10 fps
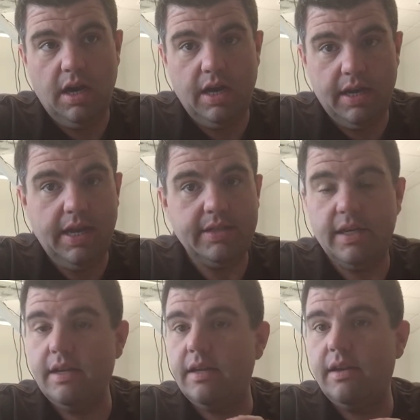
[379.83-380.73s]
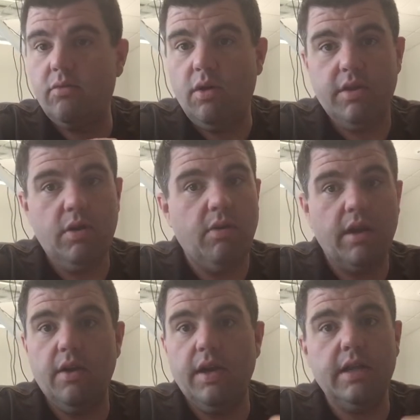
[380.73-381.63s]
needs it, whether you want to
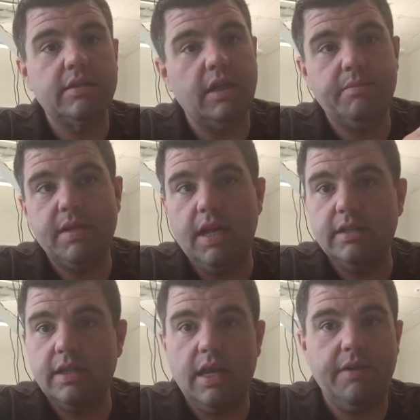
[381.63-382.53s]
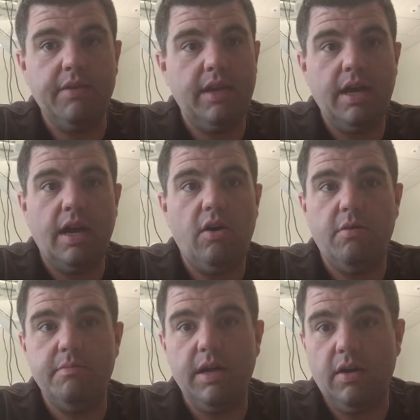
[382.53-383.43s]
go get the sleep test and have the
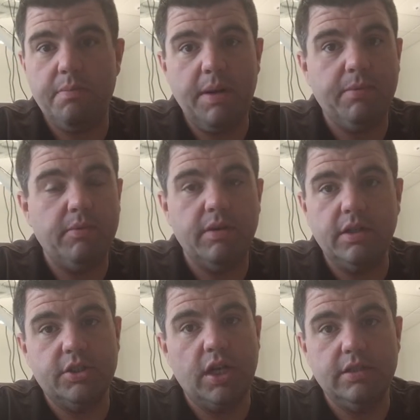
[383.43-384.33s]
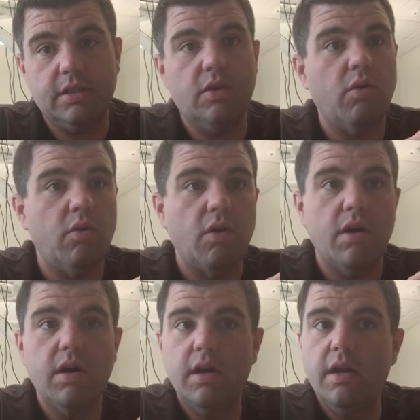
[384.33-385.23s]
home health people adjust it, or
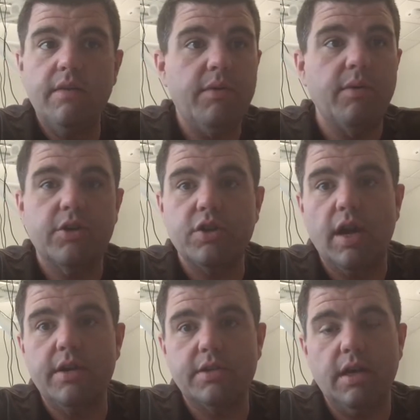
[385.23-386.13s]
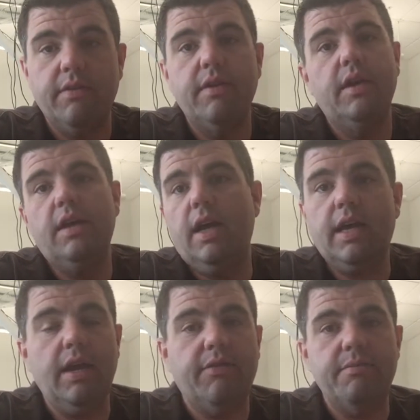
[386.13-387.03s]
if you want to try it yourself.
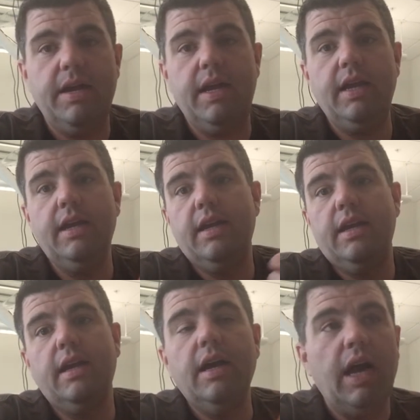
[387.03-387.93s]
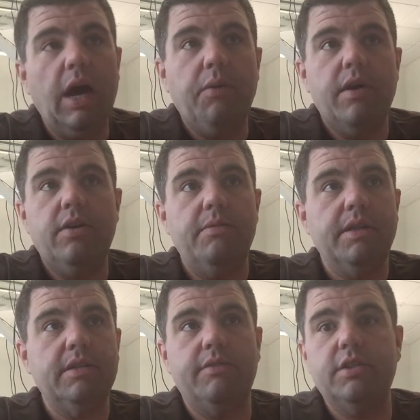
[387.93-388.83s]
Again, for me, I want to do it
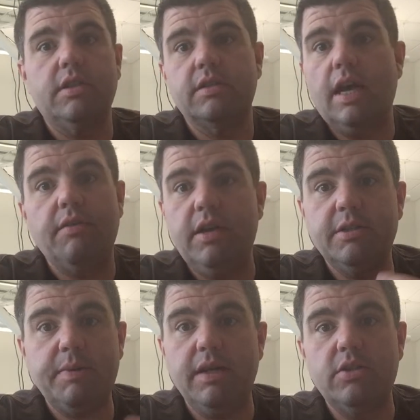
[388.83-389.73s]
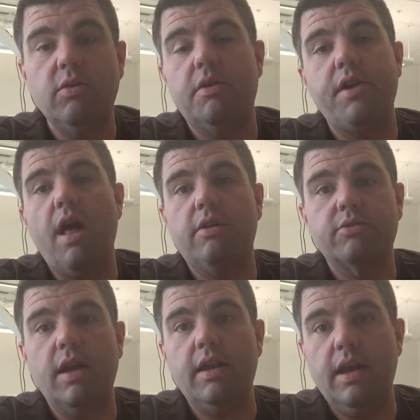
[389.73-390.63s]
myself just because I don't need to spend the $200
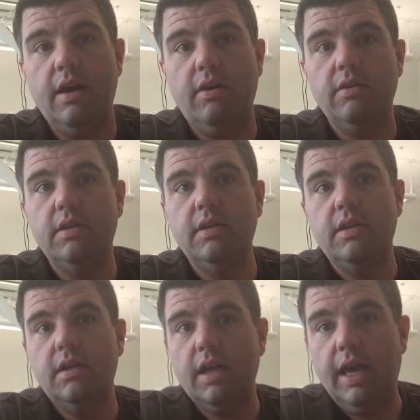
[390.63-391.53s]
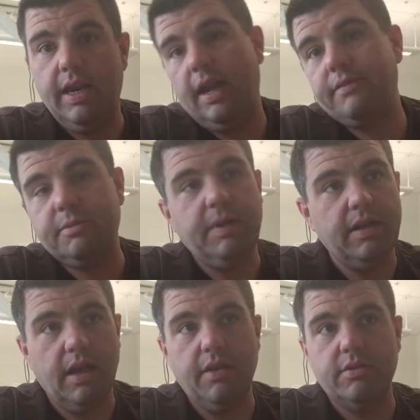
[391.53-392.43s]
right now and then have to spend
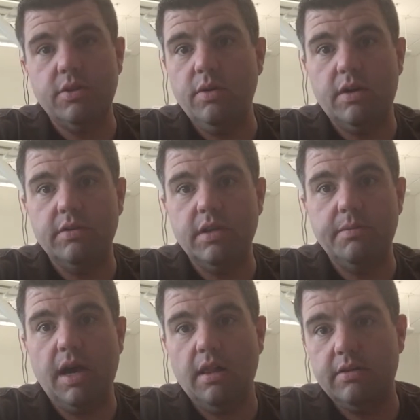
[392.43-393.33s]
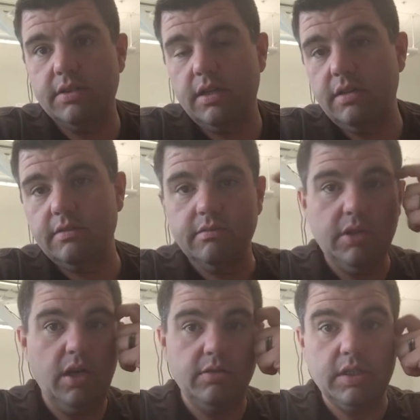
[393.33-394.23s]
another $200 and some in a,
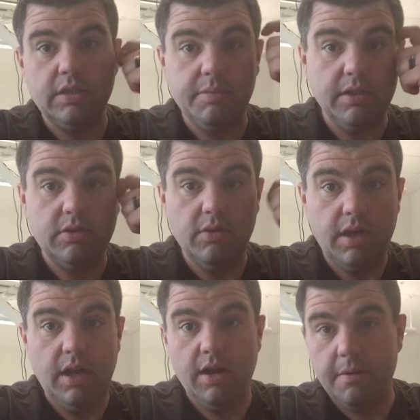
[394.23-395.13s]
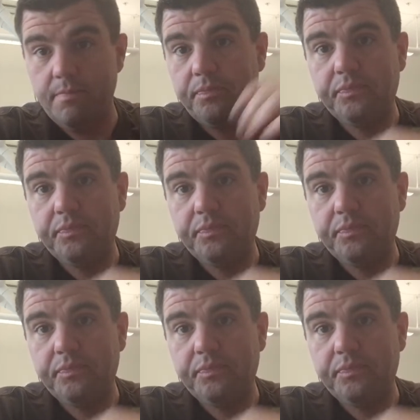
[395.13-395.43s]
you know, 6 months to a year